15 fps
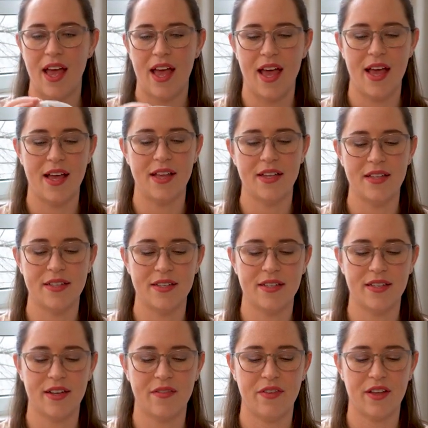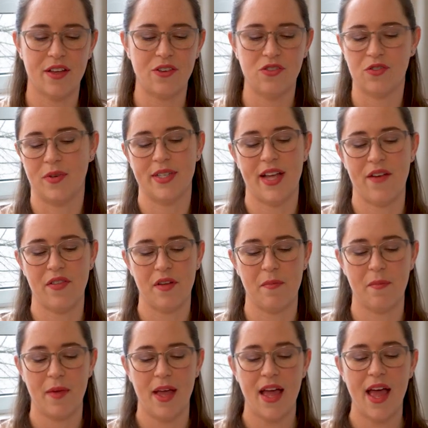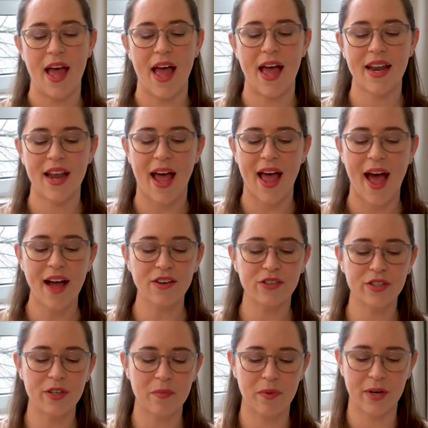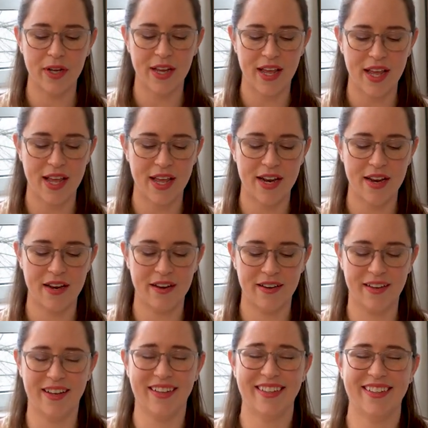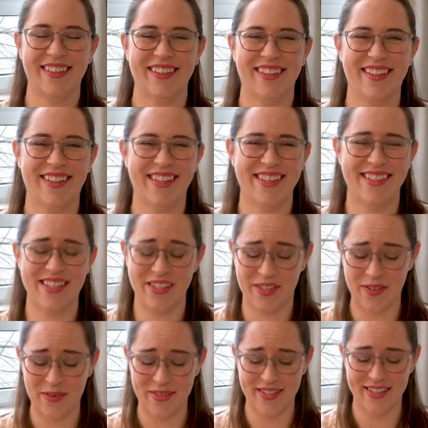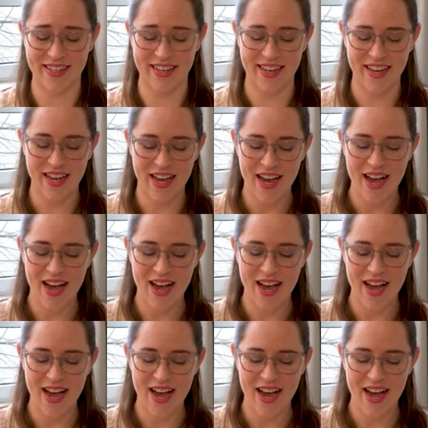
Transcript: And I feel like you should always have them. And I actually put in, this is so silly.